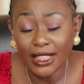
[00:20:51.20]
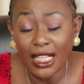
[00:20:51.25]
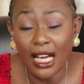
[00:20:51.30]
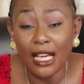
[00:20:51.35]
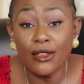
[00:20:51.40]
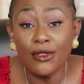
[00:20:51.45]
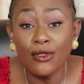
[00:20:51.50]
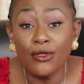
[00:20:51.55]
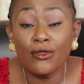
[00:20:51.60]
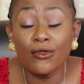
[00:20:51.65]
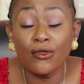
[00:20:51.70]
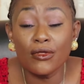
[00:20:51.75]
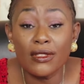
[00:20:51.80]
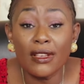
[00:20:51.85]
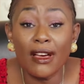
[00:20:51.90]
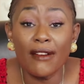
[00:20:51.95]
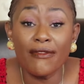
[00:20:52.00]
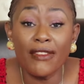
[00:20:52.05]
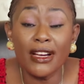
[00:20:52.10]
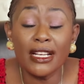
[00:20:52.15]
I used to
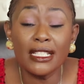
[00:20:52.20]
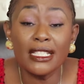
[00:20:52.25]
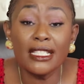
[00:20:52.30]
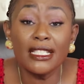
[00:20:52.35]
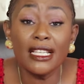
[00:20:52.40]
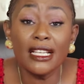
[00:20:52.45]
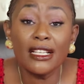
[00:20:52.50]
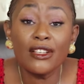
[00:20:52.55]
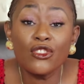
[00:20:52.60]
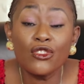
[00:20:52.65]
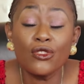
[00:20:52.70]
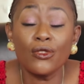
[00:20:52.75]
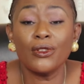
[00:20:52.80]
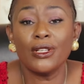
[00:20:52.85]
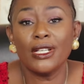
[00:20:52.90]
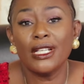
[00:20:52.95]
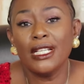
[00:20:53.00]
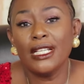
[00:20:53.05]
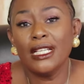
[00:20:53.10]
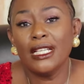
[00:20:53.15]
suffer
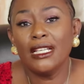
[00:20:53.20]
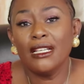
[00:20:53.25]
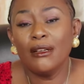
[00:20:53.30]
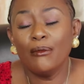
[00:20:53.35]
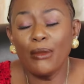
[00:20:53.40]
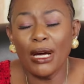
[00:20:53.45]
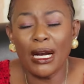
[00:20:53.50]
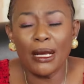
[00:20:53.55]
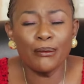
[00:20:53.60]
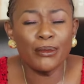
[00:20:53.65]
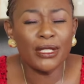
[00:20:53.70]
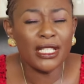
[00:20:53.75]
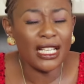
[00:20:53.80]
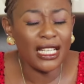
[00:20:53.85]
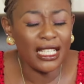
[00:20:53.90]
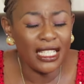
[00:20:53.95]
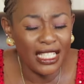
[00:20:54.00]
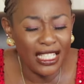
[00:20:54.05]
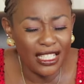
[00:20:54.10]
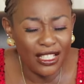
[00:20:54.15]
rejection. But I'm
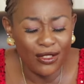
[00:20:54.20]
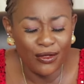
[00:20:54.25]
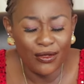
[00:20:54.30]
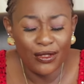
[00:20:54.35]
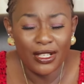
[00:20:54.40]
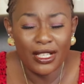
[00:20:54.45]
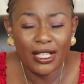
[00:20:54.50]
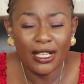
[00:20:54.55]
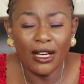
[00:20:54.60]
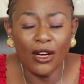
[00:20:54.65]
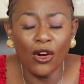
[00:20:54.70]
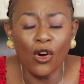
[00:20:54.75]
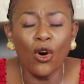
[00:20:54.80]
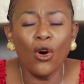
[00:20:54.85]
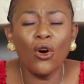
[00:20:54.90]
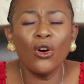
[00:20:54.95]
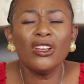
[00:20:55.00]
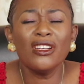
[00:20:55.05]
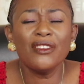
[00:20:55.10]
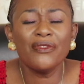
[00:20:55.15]
telling you,
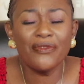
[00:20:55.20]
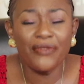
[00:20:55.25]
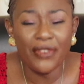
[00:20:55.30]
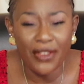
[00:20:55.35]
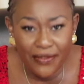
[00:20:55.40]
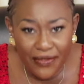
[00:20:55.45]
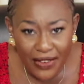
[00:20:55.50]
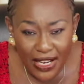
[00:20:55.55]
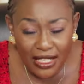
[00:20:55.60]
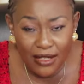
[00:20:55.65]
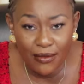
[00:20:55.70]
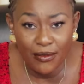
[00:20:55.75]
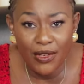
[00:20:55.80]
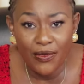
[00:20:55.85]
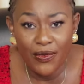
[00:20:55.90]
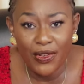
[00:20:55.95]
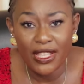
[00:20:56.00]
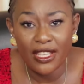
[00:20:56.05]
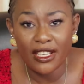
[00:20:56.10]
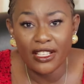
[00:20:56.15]
God favored me
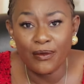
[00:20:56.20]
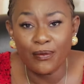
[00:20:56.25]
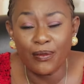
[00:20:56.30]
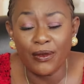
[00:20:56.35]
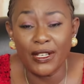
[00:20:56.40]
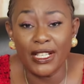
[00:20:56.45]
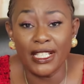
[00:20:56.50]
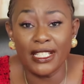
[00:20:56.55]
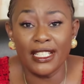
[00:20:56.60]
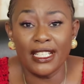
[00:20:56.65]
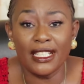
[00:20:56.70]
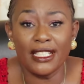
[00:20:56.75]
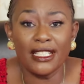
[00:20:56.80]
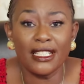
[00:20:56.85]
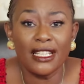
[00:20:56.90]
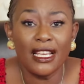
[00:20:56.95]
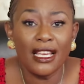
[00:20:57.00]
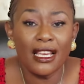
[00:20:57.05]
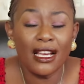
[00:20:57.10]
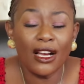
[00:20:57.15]
with his
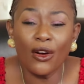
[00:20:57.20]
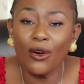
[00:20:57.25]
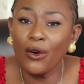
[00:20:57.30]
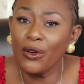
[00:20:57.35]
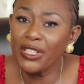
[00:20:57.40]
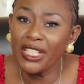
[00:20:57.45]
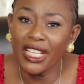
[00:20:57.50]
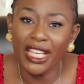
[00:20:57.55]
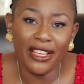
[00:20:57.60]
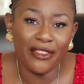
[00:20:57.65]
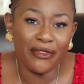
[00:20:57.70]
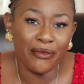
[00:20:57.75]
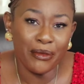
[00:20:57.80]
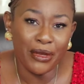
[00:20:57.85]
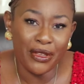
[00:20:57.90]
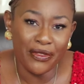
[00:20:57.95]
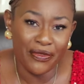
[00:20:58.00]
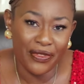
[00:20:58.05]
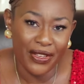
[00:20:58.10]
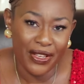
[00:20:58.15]
presence. God gave
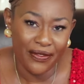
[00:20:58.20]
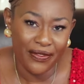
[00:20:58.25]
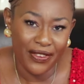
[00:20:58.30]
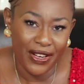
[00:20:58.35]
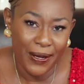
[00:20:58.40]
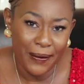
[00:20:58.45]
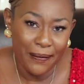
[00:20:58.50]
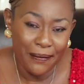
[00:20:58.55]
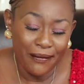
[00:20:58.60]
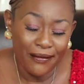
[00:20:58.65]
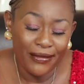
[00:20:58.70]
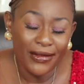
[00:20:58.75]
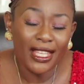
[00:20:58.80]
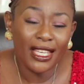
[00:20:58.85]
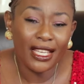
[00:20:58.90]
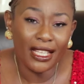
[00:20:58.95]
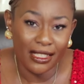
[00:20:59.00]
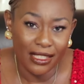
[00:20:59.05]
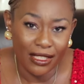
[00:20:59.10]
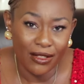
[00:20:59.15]
me favor.
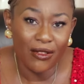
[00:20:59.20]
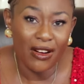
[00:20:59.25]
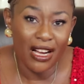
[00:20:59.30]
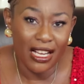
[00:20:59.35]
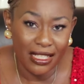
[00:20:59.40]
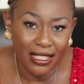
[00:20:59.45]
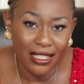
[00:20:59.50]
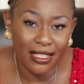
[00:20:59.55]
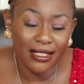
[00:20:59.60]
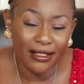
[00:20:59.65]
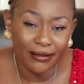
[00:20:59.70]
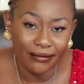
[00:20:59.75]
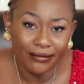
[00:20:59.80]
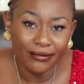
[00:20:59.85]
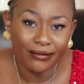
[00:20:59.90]
It works.